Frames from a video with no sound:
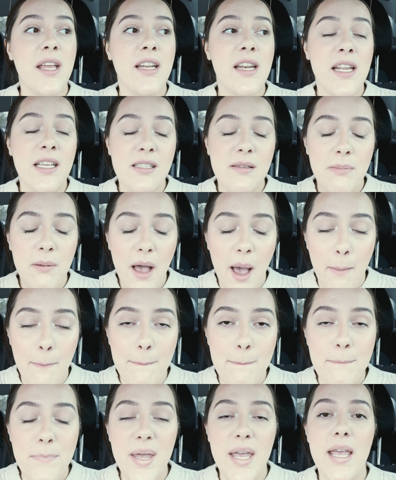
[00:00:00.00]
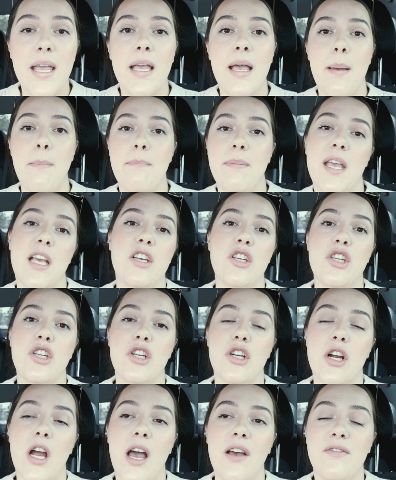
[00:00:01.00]
it is a big
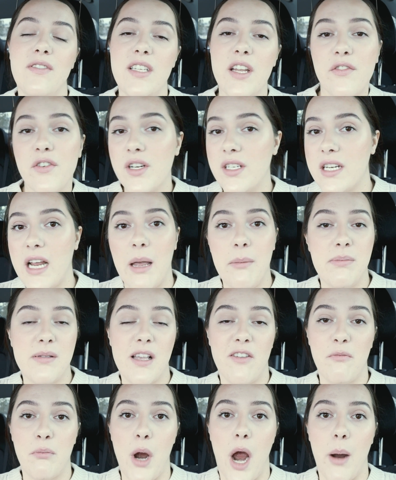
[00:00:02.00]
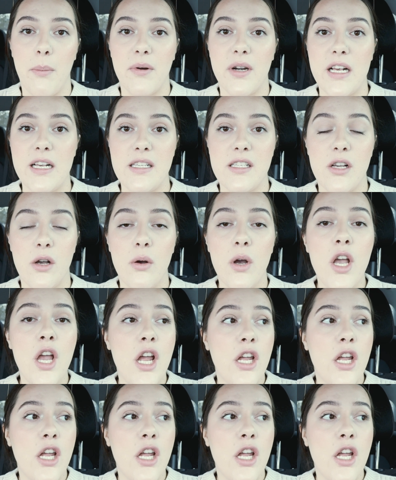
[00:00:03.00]
mixture of different types of property. So